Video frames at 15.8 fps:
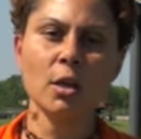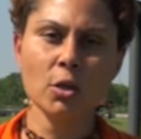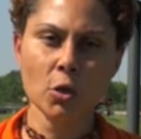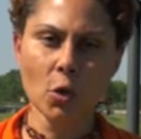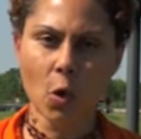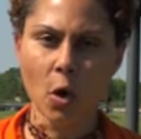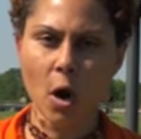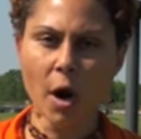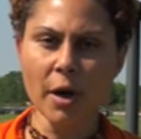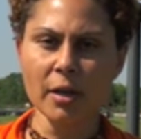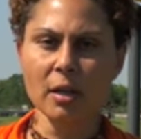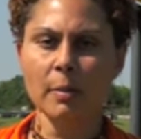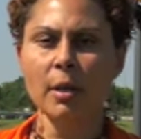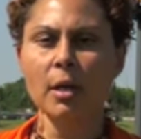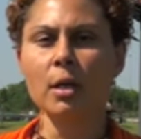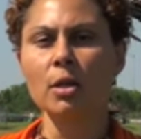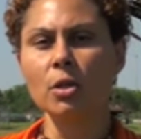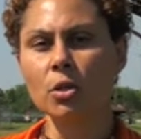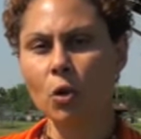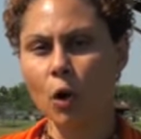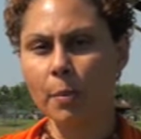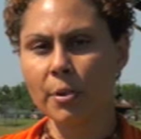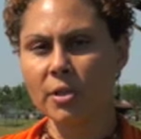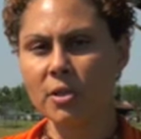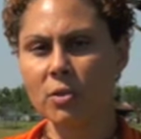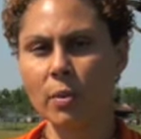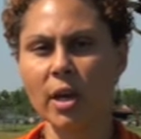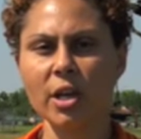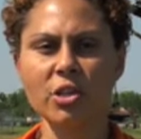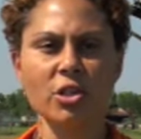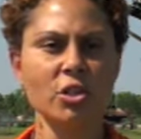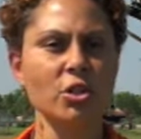your argument, your
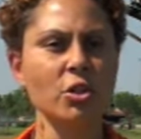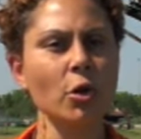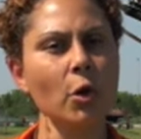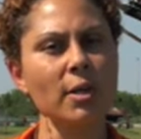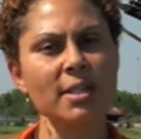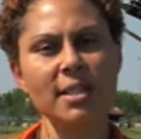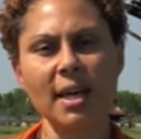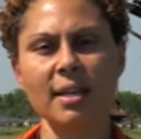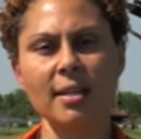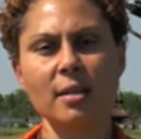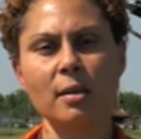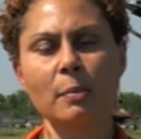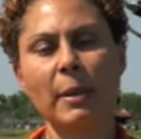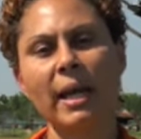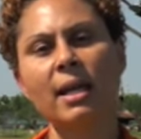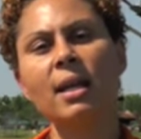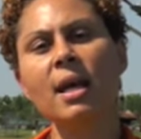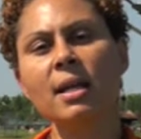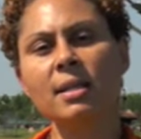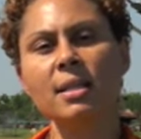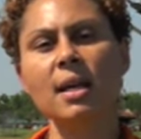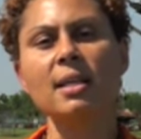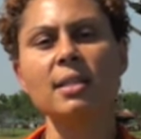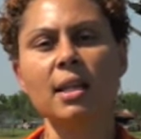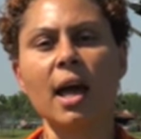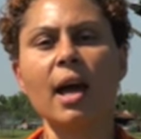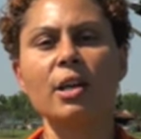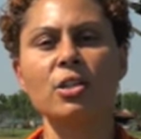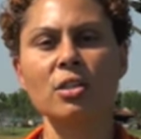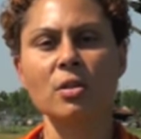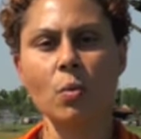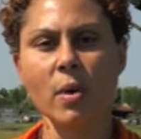persuasion, your side of the debate doesn't
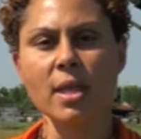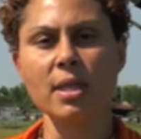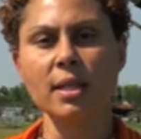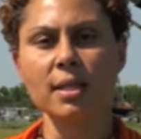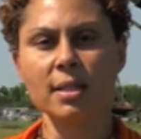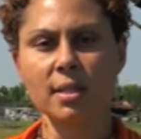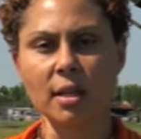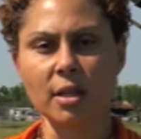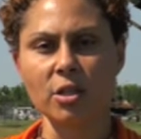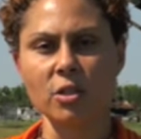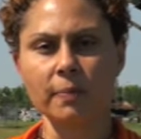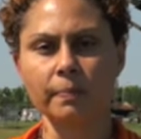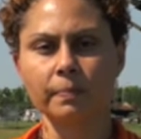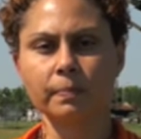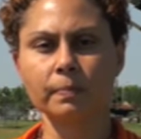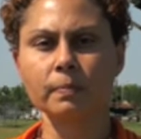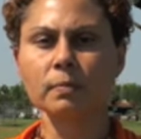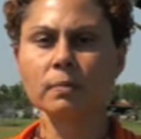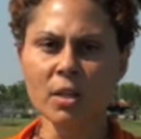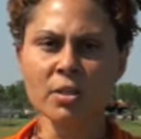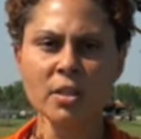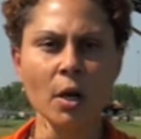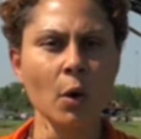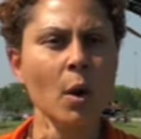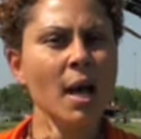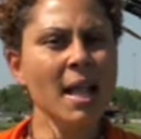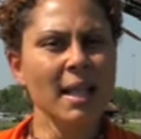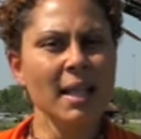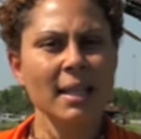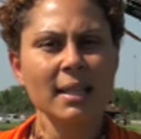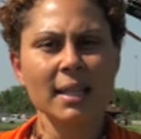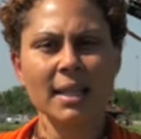actually win the discussion? So
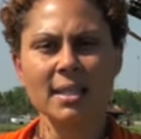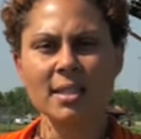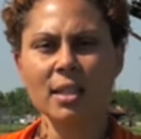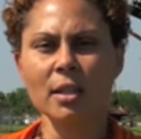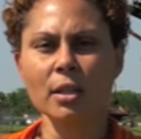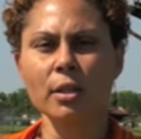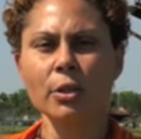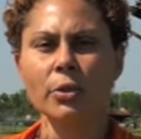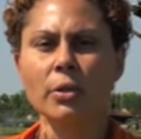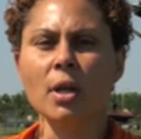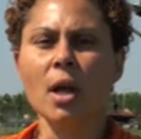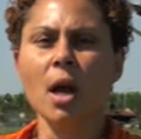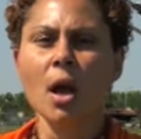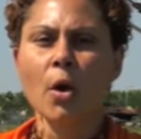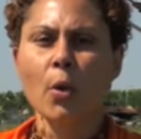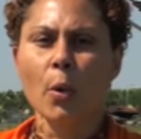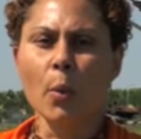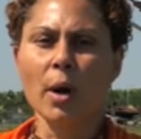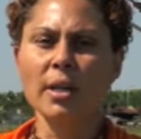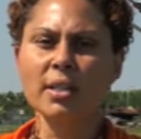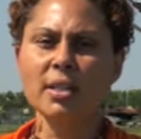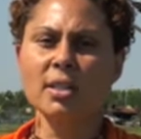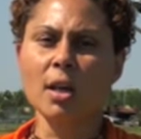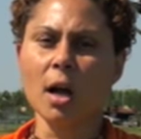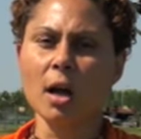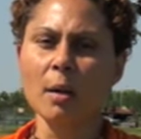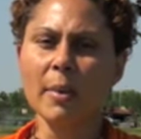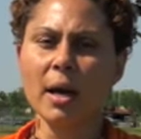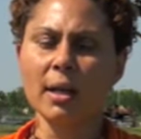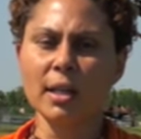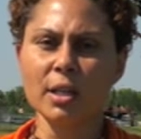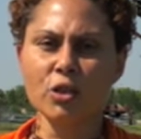let's conclude. We want to talk
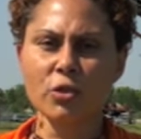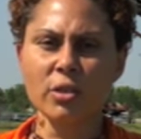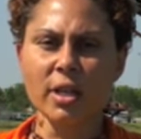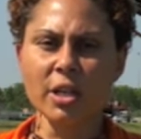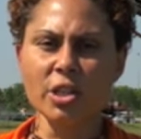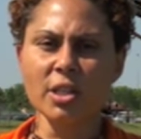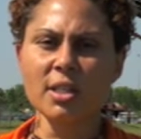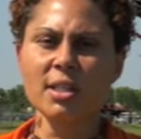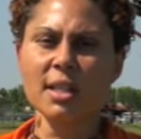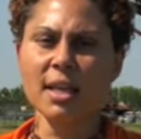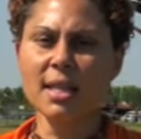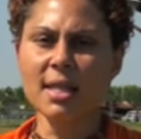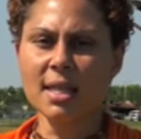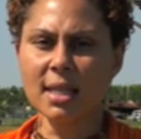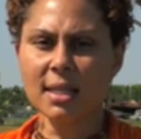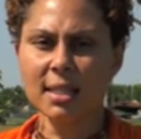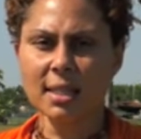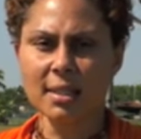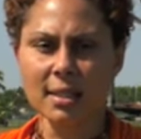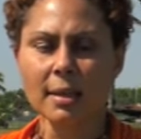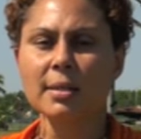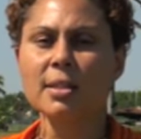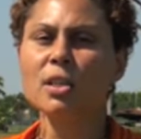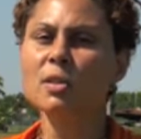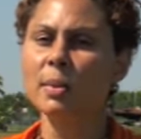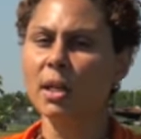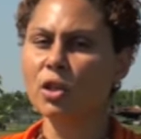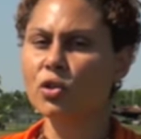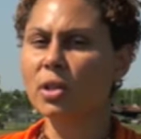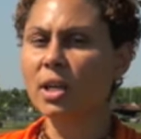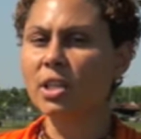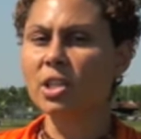about introductions and
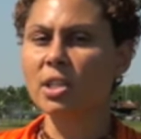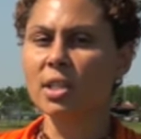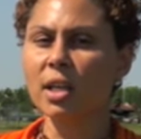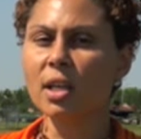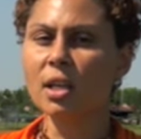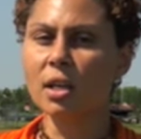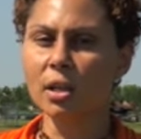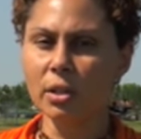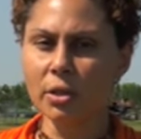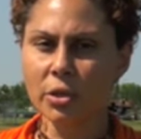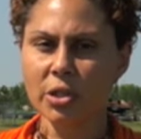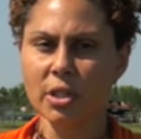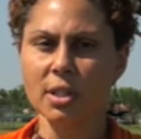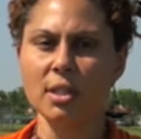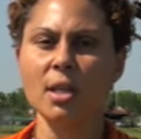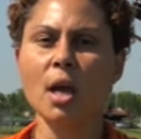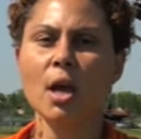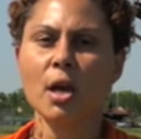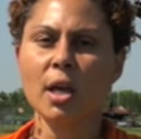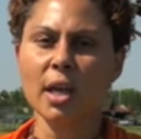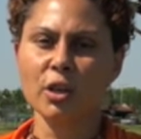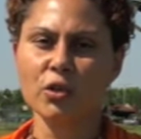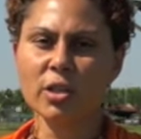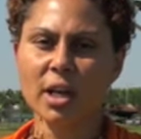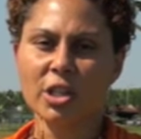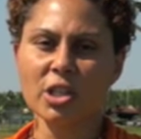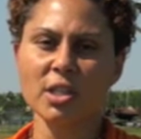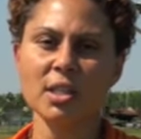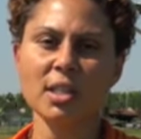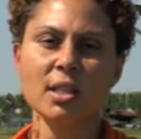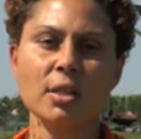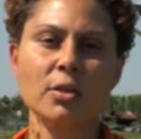introductions and conclusions.
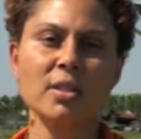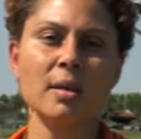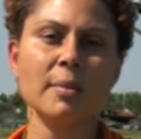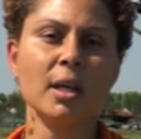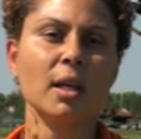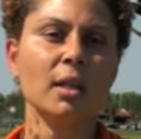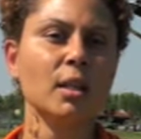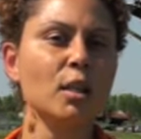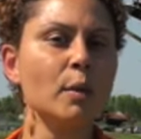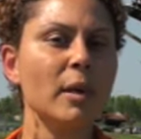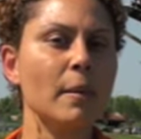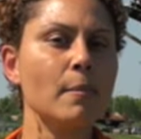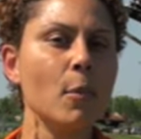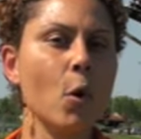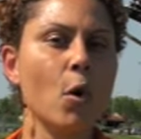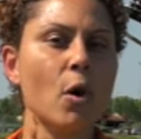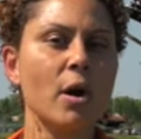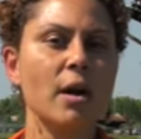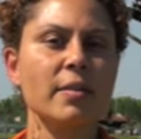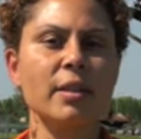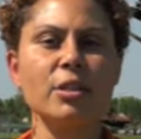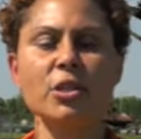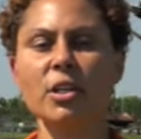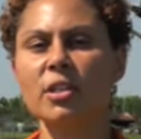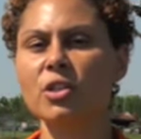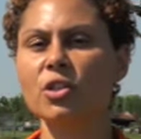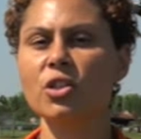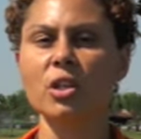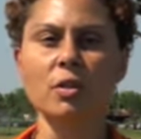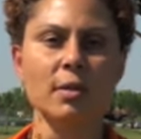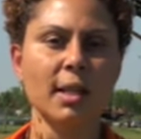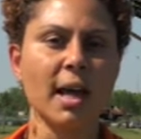Introductions do something a little bit more than just
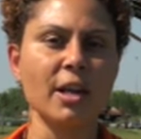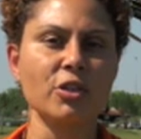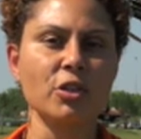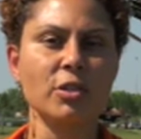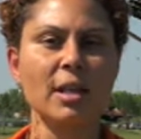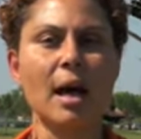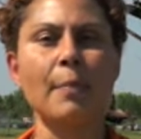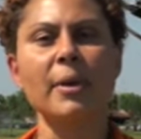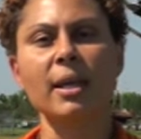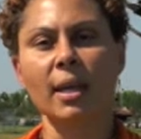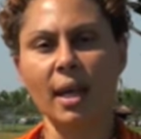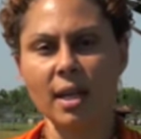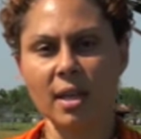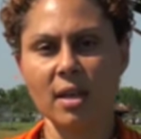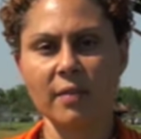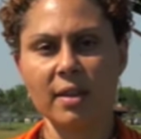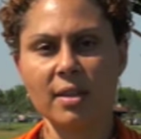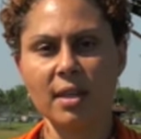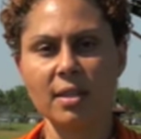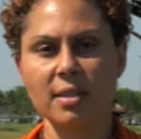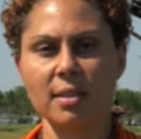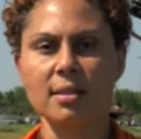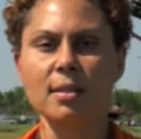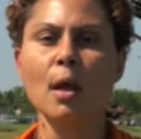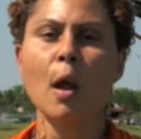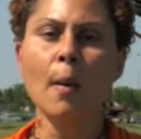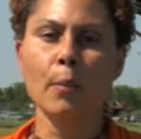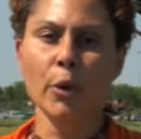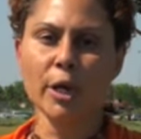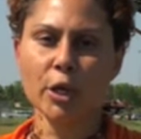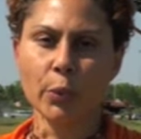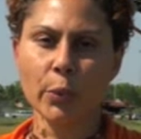generalize your topic and give a thesis.
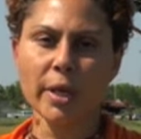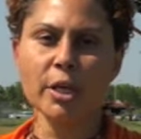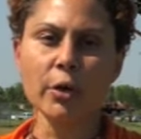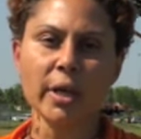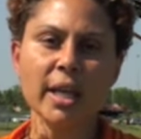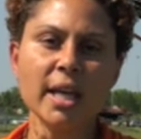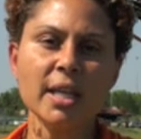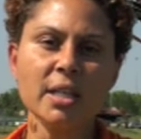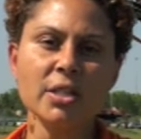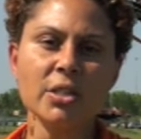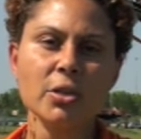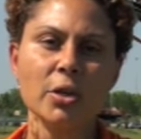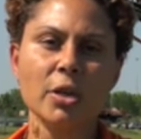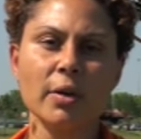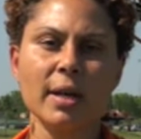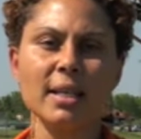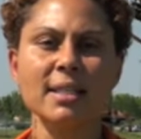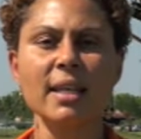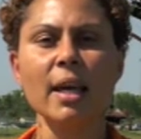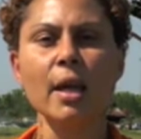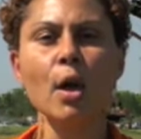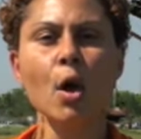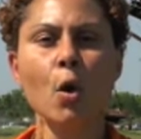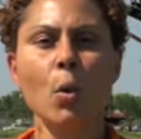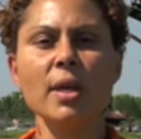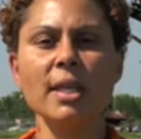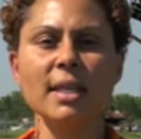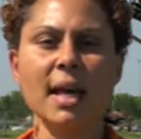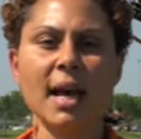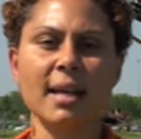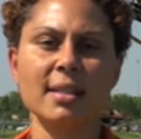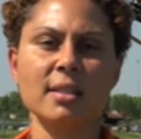Bring your reader into your essay with a
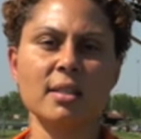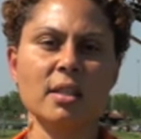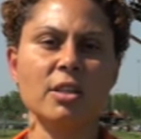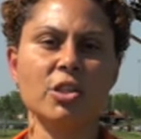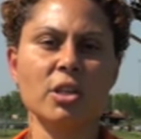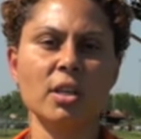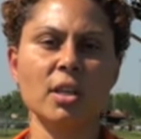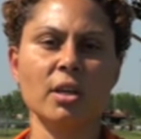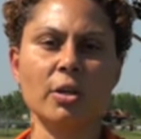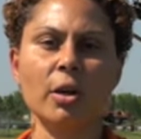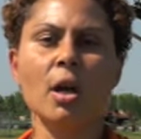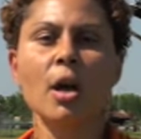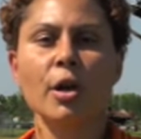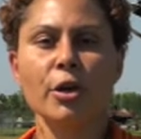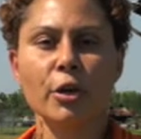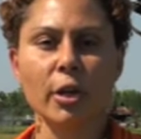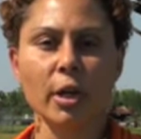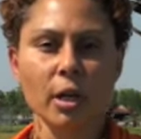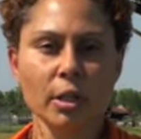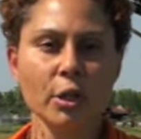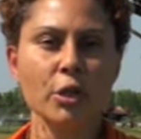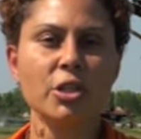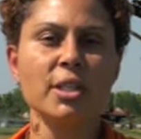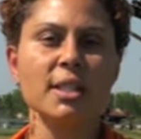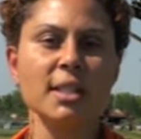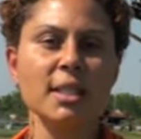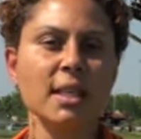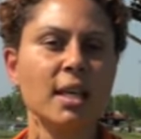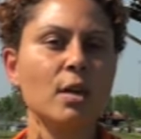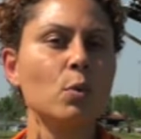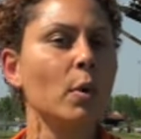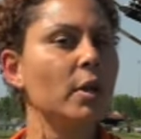nice attention getter. Your conclusions,
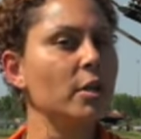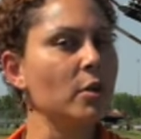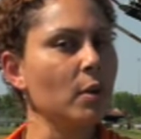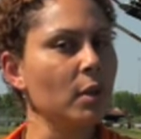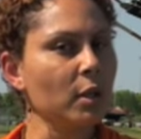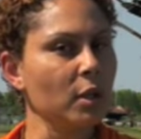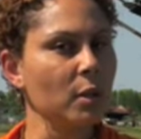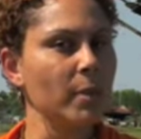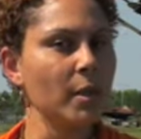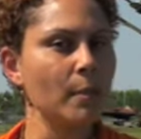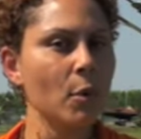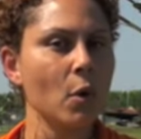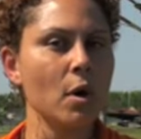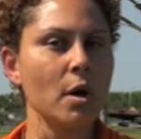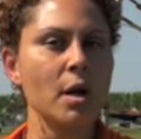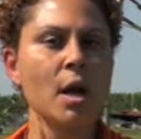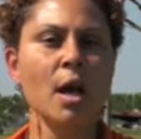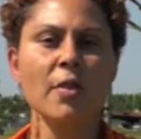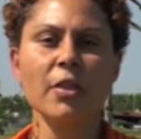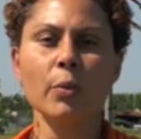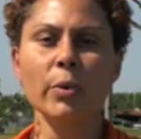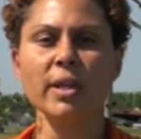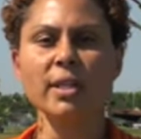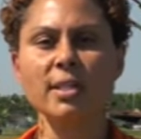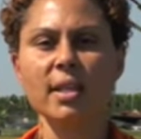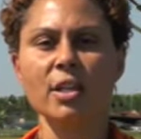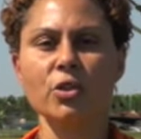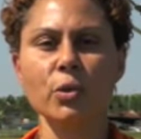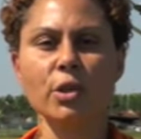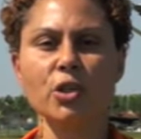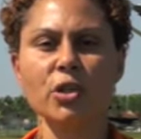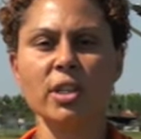again, want to do a little bit more than
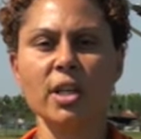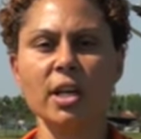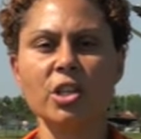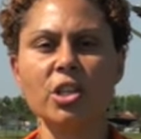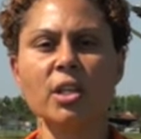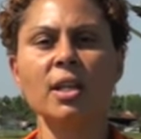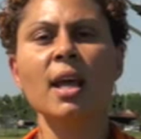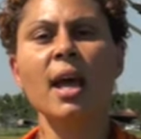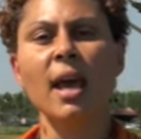restate your introduction